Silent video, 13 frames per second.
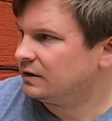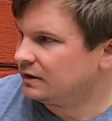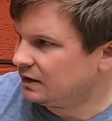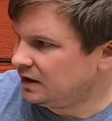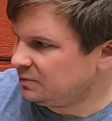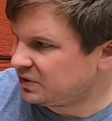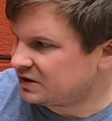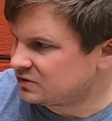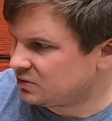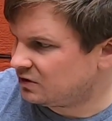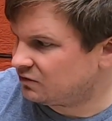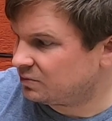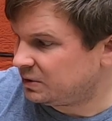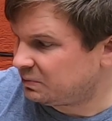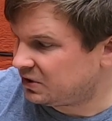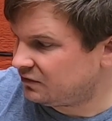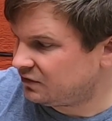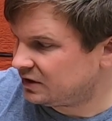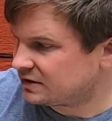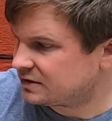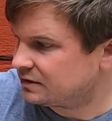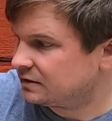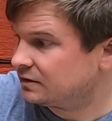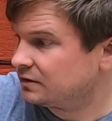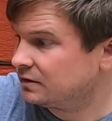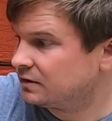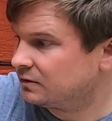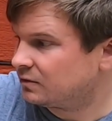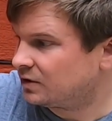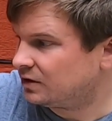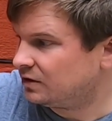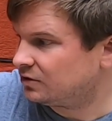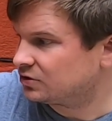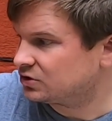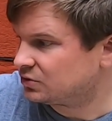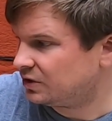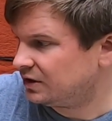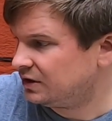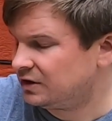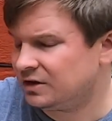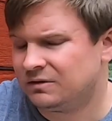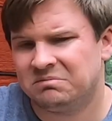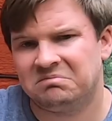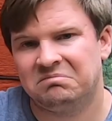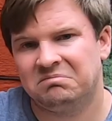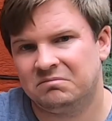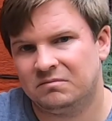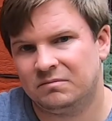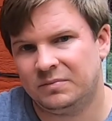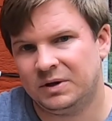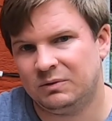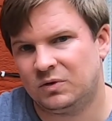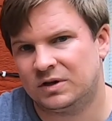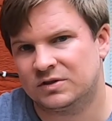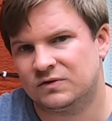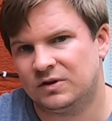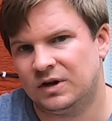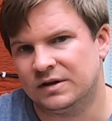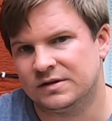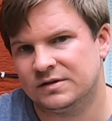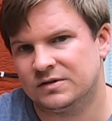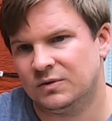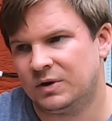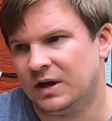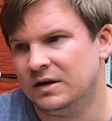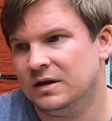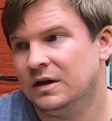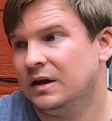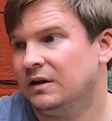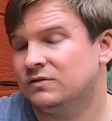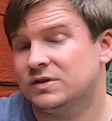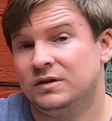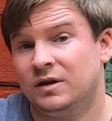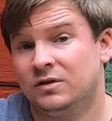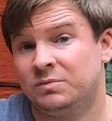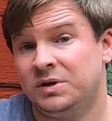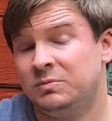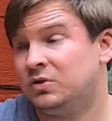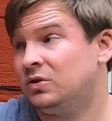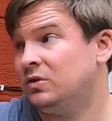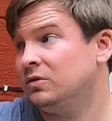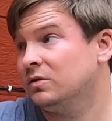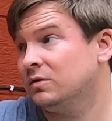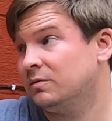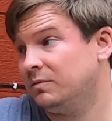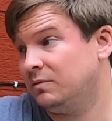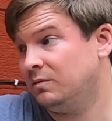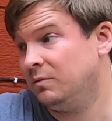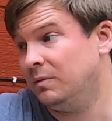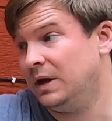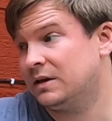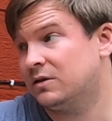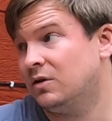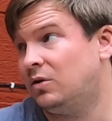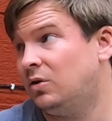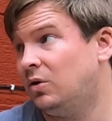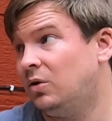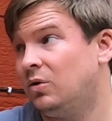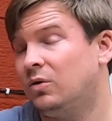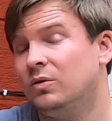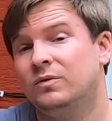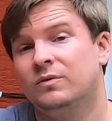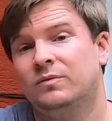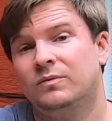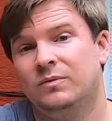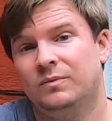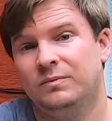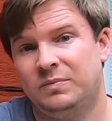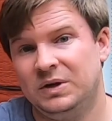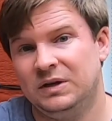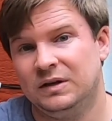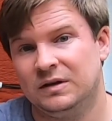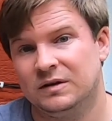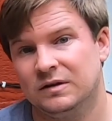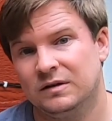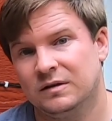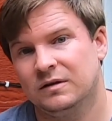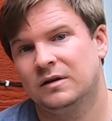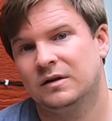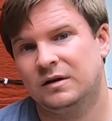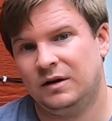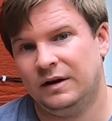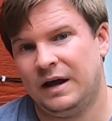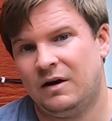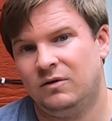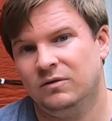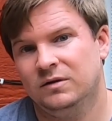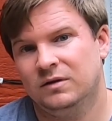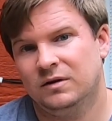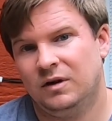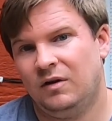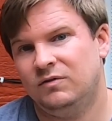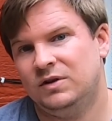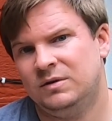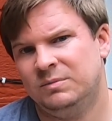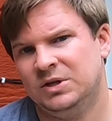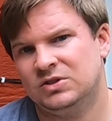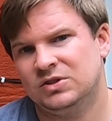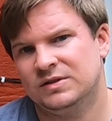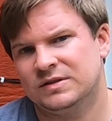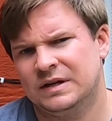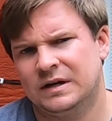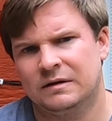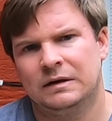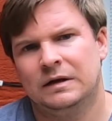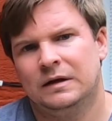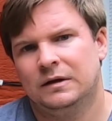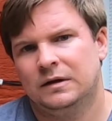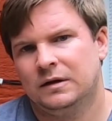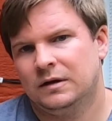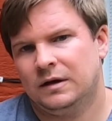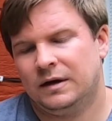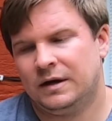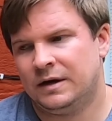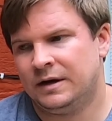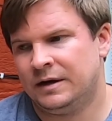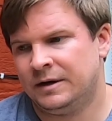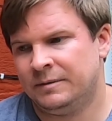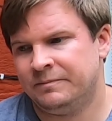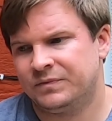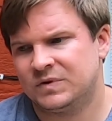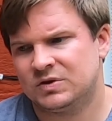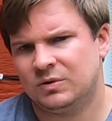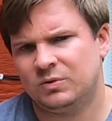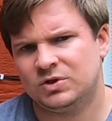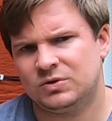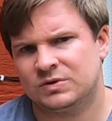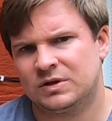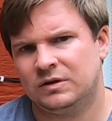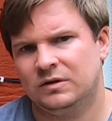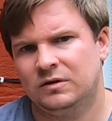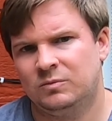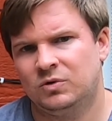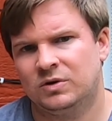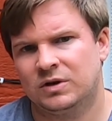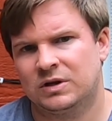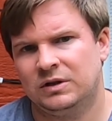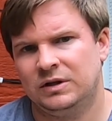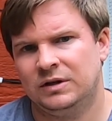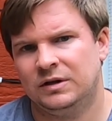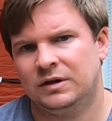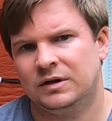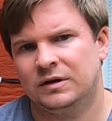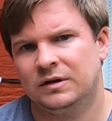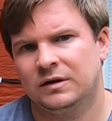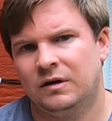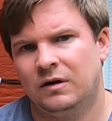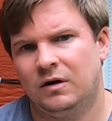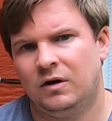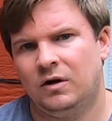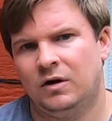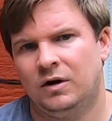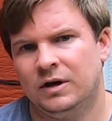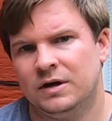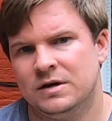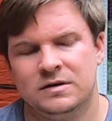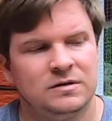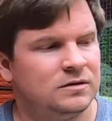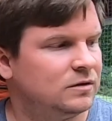8 by 12 would be perfect. We're a little short here, but it works for us. It's okay. I've seen other people make the whole big cutout of the dimensions there. So I wish it was a little more clear on